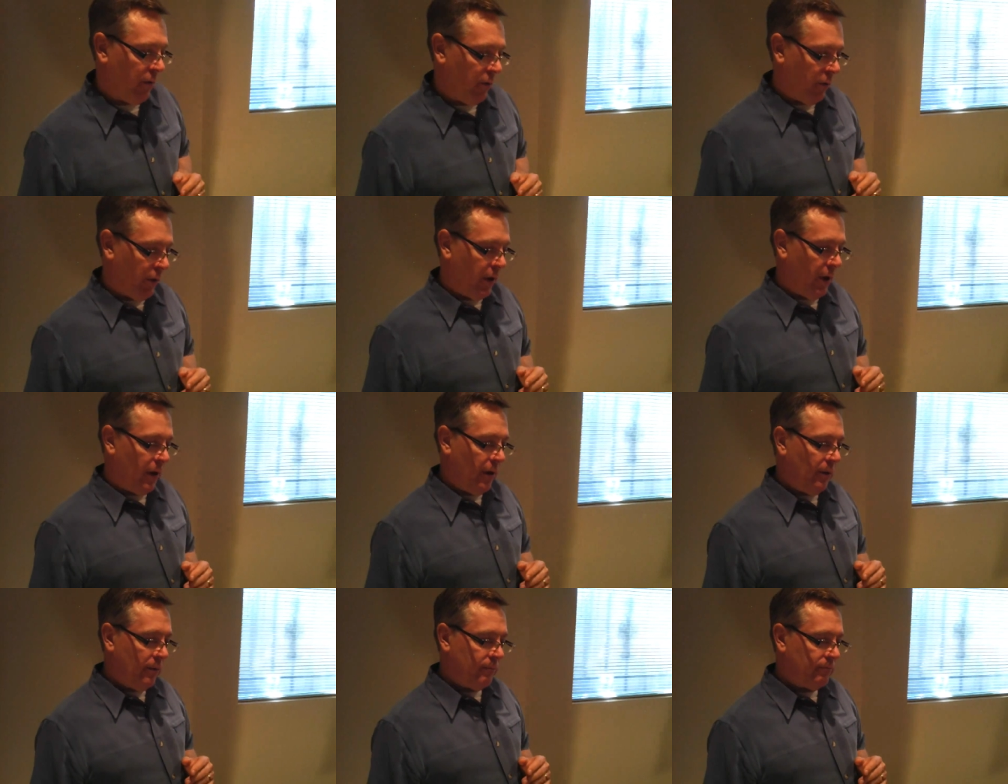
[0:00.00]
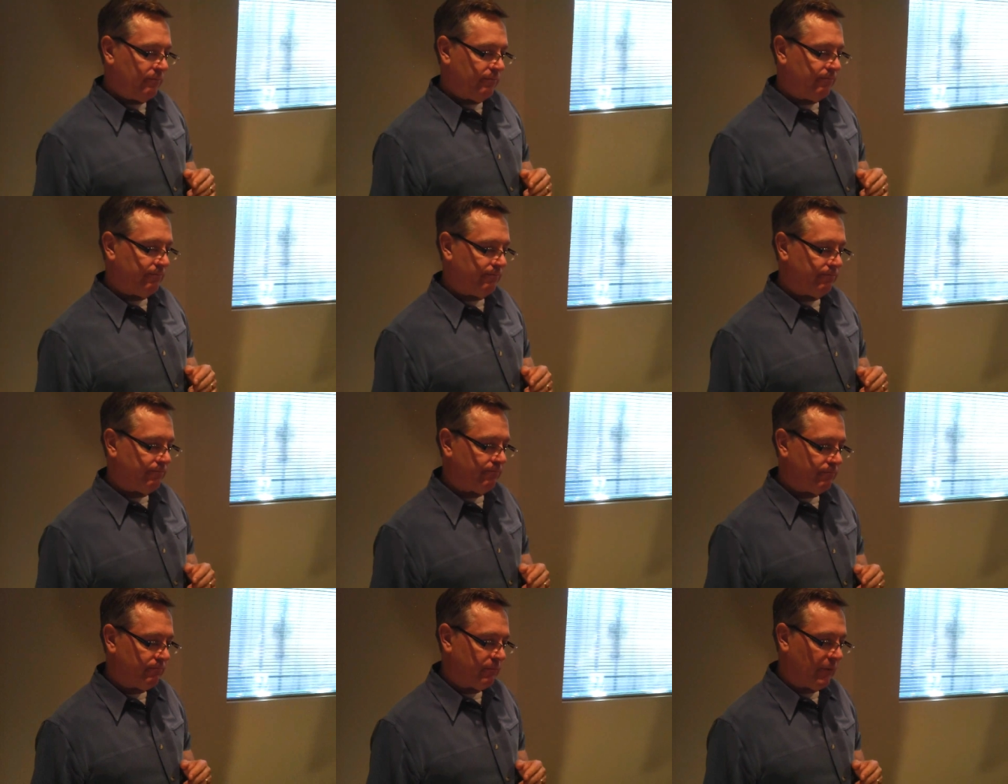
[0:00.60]
Well,
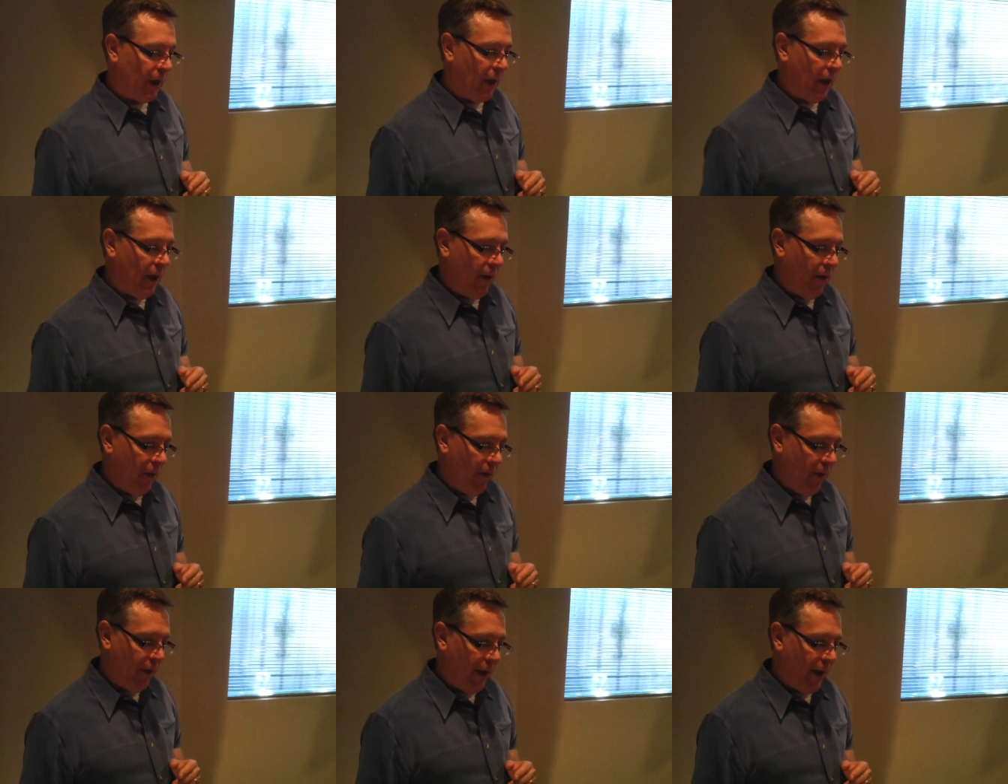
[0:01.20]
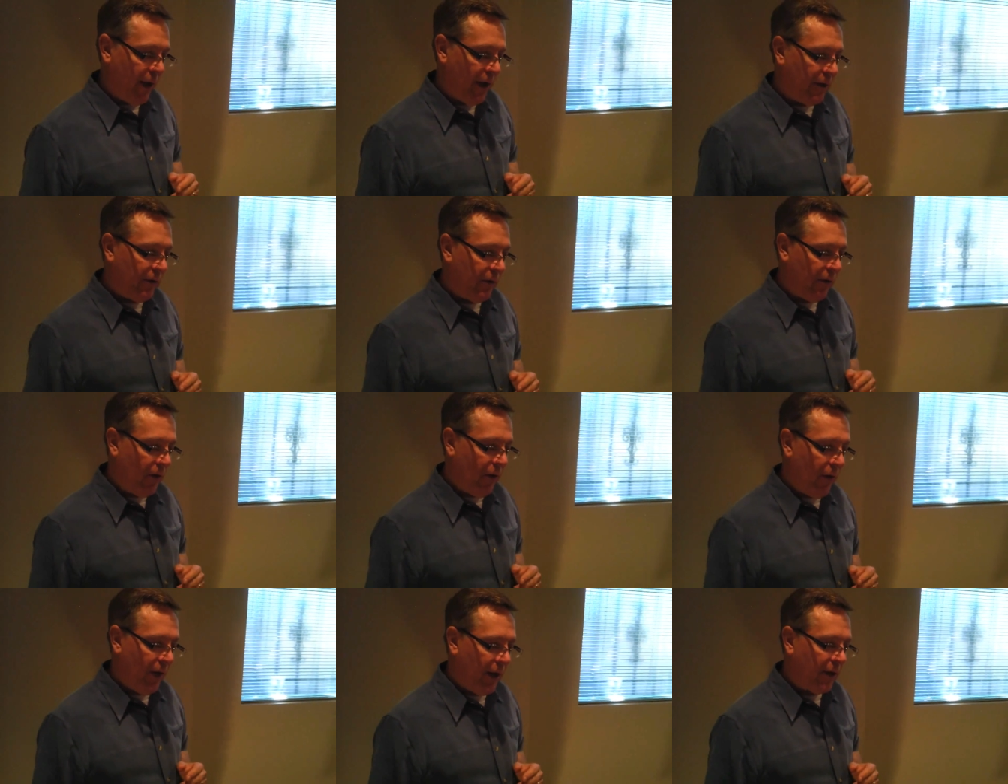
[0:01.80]

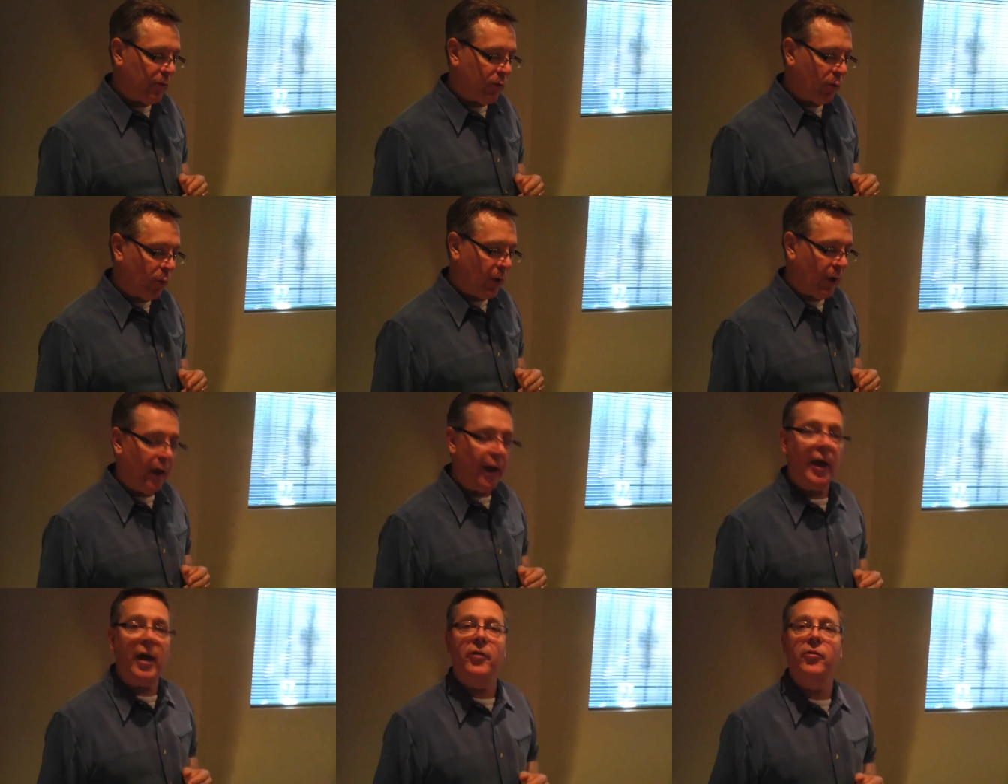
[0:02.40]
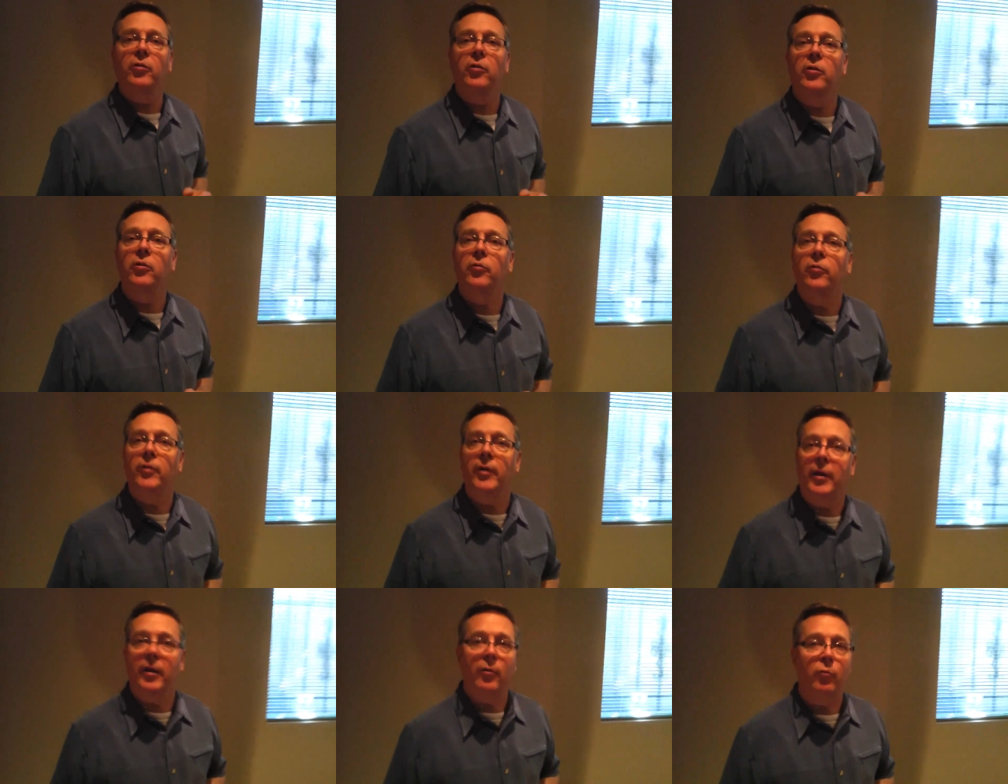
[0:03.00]
that's what I had to
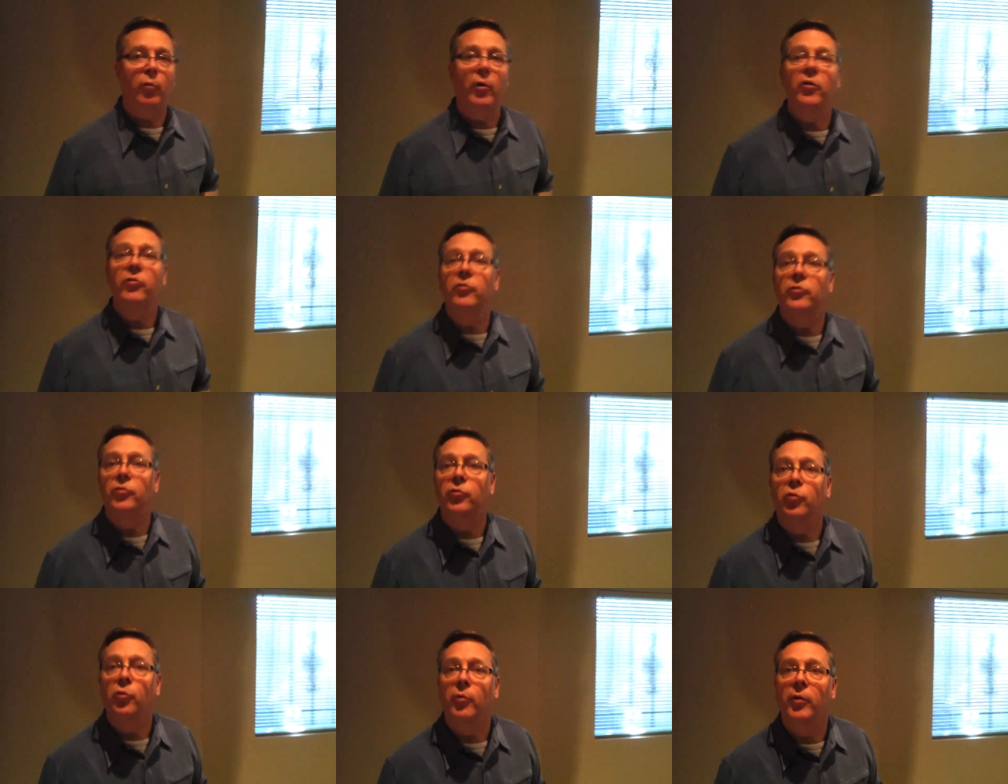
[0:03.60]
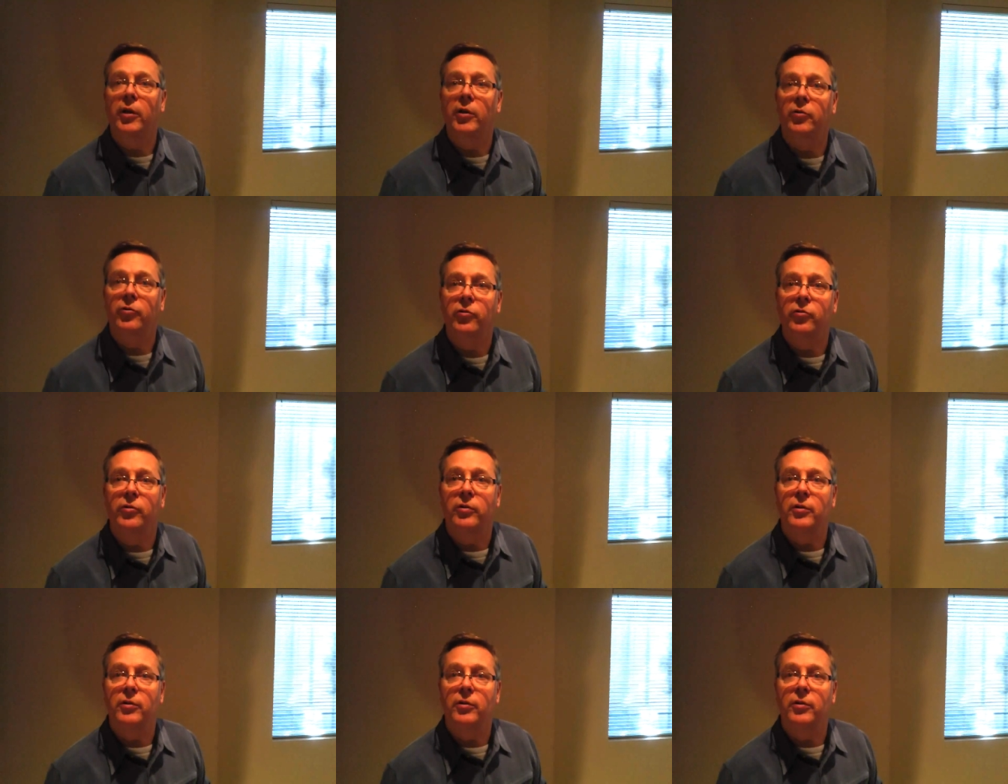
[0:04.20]
learn, that it wasn't too much.